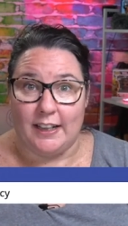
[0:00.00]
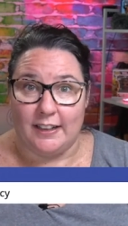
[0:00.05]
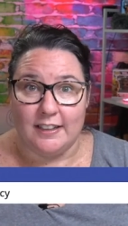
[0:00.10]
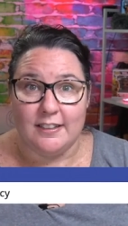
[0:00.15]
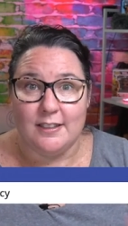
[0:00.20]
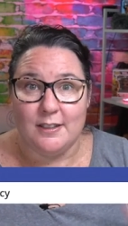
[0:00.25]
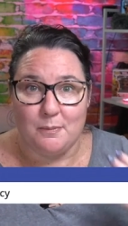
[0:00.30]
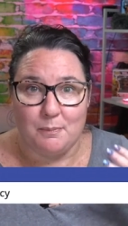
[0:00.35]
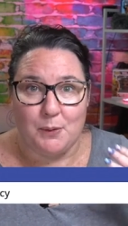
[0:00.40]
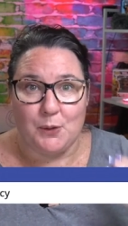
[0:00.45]
This
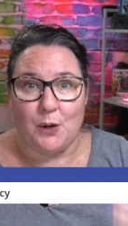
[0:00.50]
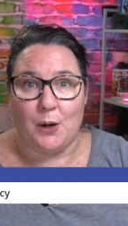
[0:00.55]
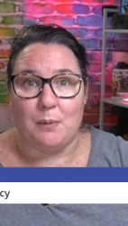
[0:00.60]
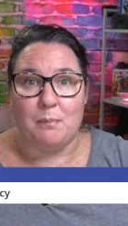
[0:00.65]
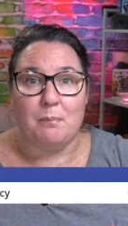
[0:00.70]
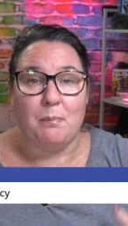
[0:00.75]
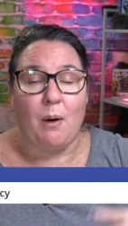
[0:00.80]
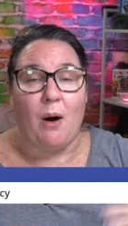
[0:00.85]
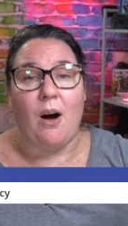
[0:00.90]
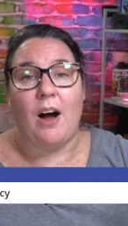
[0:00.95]
is put on
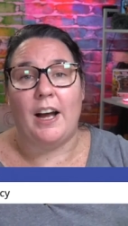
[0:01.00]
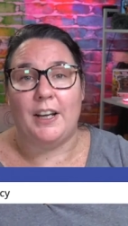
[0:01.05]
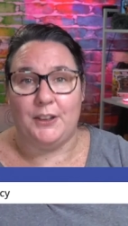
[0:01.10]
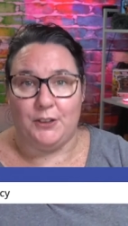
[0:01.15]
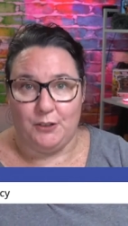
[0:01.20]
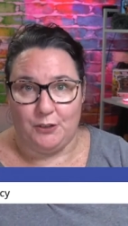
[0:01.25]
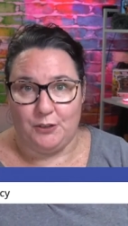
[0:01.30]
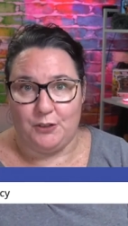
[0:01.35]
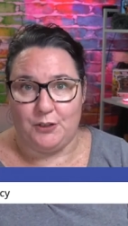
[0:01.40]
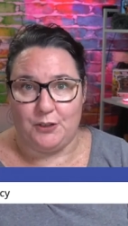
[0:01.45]
by
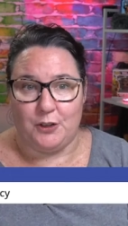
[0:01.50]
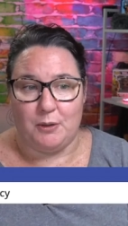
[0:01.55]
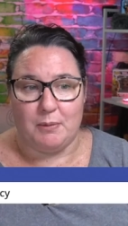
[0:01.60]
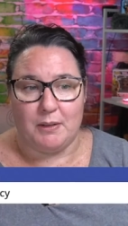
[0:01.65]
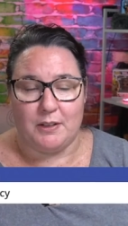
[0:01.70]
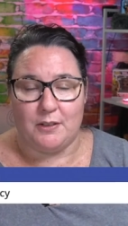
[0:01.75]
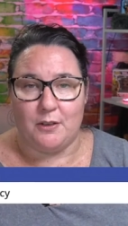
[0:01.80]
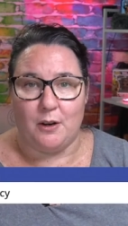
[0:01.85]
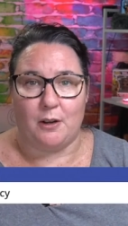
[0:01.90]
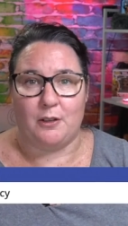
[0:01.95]
YouTube.
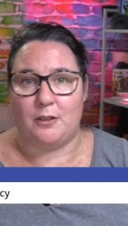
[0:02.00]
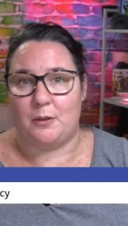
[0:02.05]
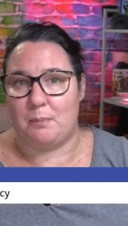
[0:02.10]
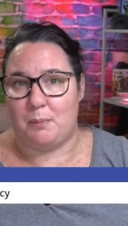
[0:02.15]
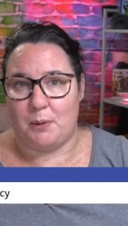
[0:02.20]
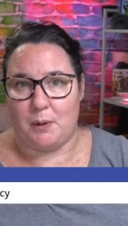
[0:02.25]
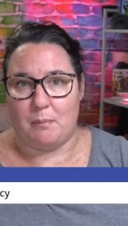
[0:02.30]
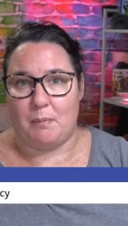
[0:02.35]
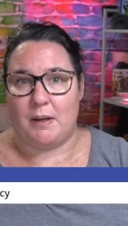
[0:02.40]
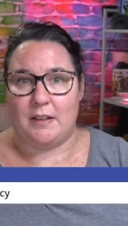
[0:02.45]
It's not just put
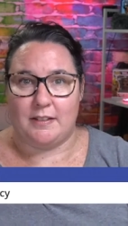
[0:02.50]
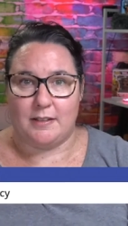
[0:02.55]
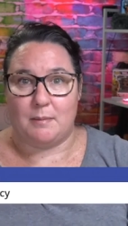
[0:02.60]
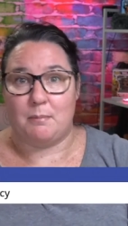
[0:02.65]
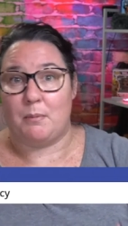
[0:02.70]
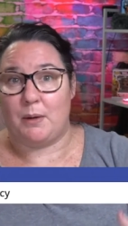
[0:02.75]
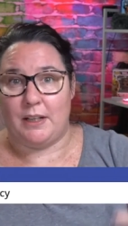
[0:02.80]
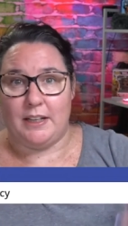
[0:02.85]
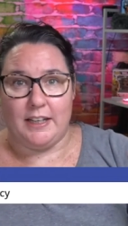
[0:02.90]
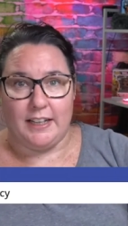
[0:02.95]
on by
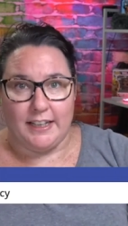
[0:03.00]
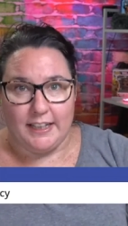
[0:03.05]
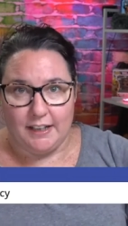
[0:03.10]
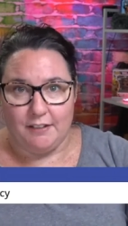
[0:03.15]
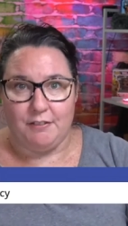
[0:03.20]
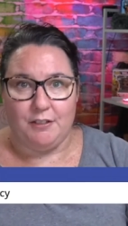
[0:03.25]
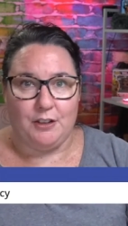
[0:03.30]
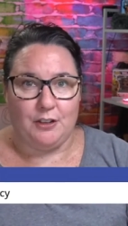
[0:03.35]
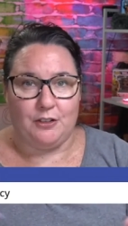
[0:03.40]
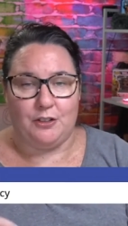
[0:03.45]
somebody to give
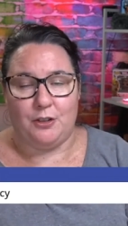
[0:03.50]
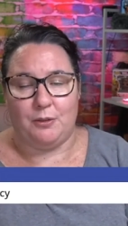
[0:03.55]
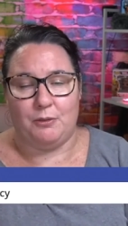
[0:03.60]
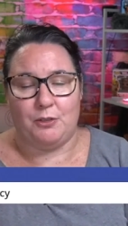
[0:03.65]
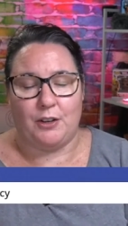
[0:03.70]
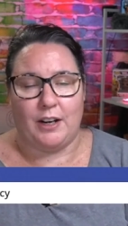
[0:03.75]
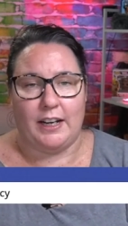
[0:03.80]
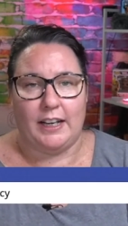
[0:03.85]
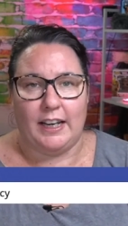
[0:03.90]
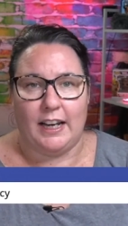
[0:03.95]
YouTube
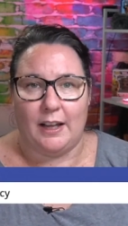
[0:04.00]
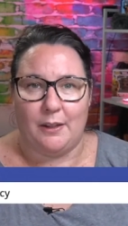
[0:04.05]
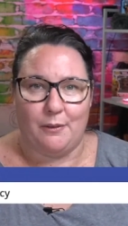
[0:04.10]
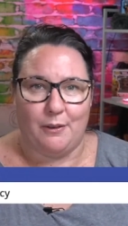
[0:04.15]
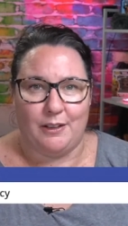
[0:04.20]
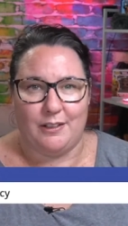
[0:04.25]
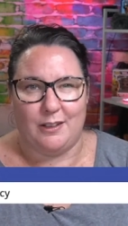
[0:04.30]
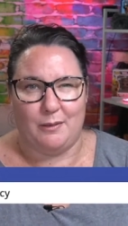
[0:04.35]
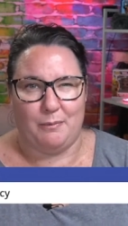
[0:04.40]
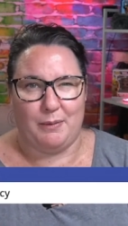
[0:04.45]
training.
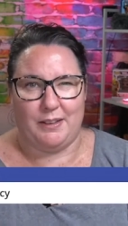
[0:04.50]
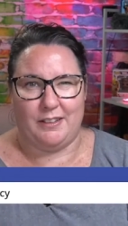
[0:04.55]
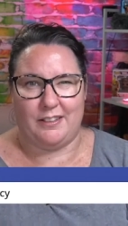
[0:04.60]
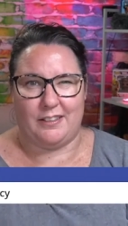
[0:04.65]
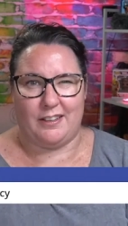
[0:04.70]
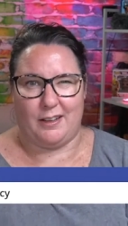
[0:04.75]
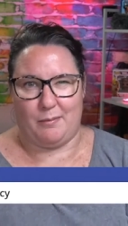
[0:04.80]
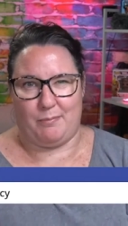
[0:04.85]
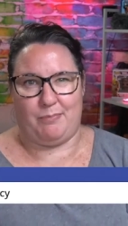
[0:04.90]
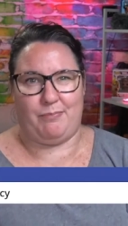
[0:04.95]
Otherwise, it'd be just
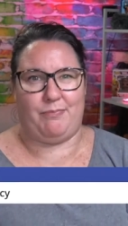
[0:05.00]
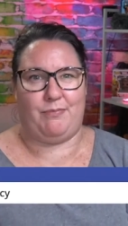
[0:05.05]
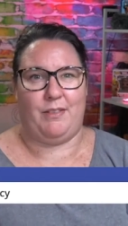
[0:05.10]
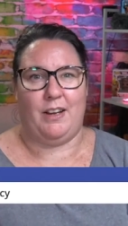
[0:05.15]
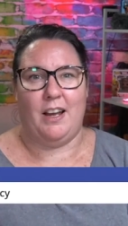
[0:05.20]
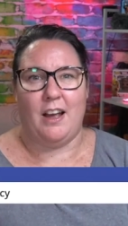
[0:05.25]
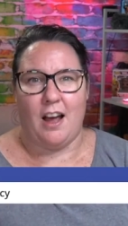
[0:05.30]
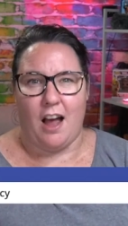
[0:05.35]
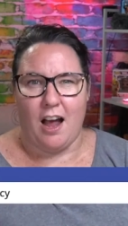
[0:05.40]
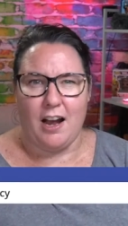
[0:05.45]
like,
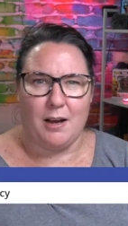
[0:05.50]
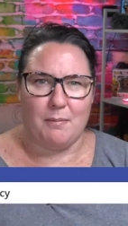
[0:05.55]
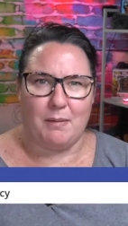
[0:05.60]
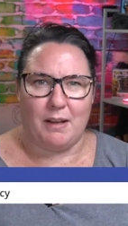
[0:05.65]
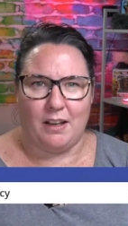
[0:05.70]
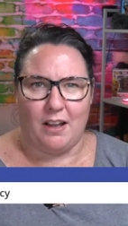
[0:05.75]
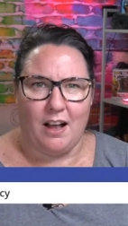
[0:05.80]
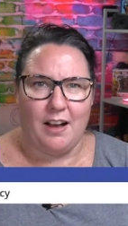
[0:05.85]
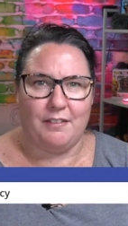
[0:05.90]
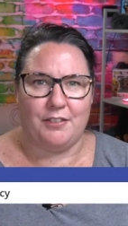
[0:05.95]
I got my
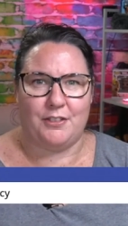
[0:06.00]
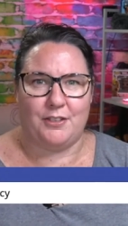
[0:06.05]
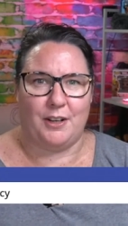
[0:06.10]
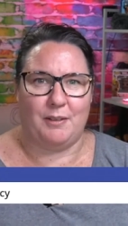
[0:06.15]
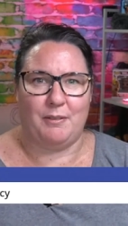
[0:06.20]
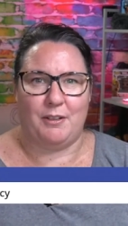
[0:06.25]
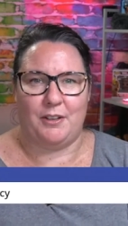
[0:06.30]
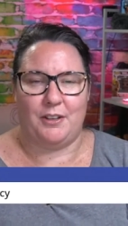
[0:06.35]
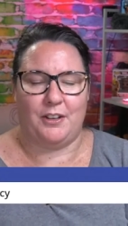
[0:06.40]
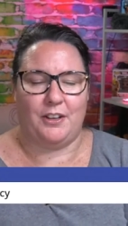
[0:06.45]
live stream
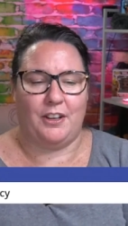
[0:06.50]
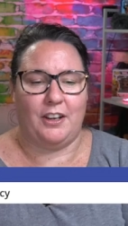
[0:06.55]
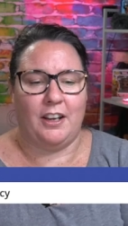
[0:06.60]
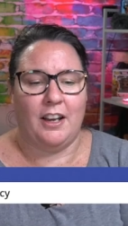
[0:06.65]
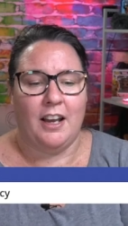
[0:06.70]
to do.